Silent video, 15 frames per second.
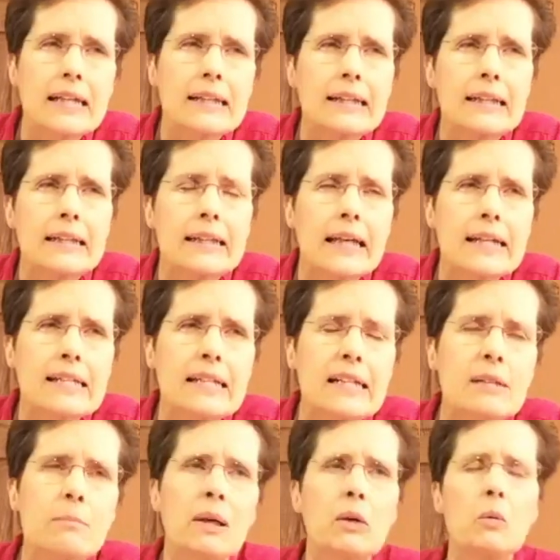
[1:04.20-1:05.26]
it doesn't,
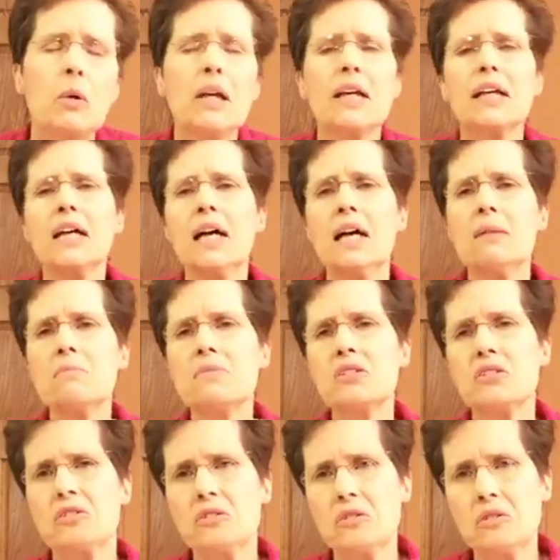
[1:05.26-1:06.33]
but when it comes
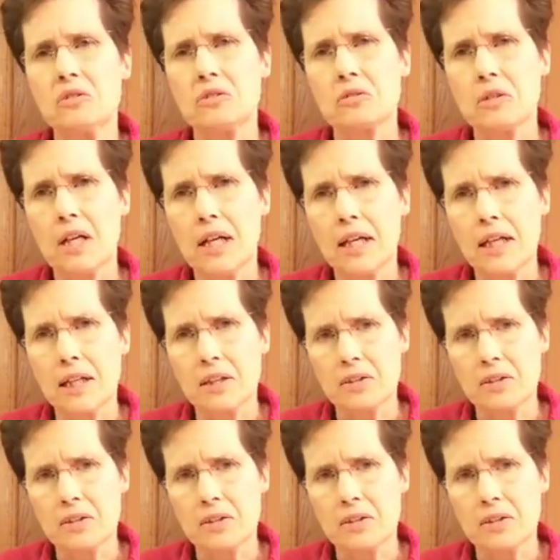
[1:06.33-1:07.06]
to trying